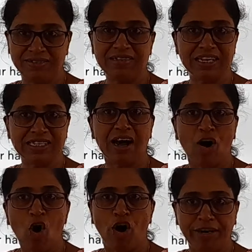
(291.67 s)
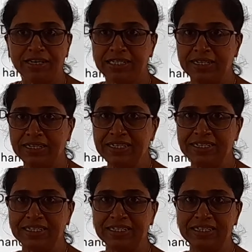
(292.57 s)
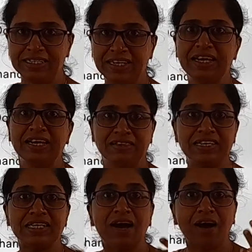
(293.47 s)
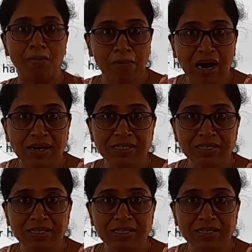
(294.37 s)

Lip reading: These are order sentences. These are command